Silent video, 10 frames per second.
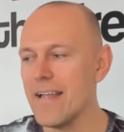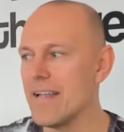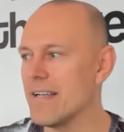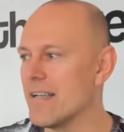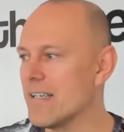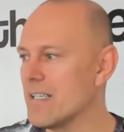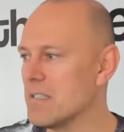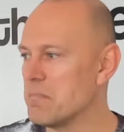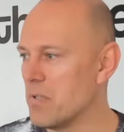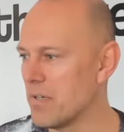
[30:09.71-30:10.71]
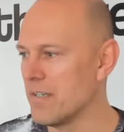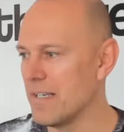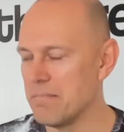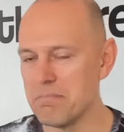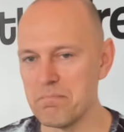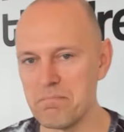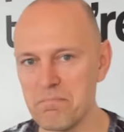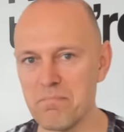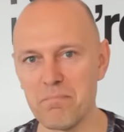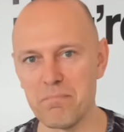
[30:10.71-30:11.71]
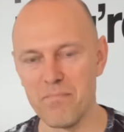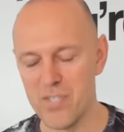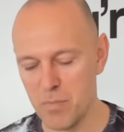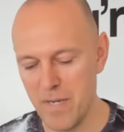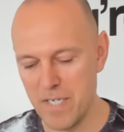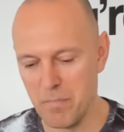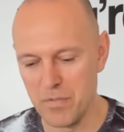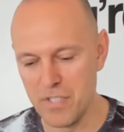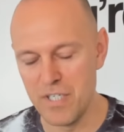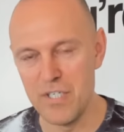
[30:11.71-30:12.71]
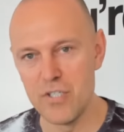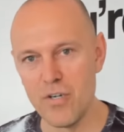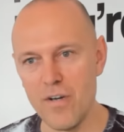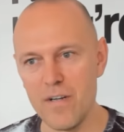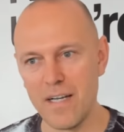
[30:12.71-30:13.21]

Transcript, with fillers: and put on a respectable t-shirt.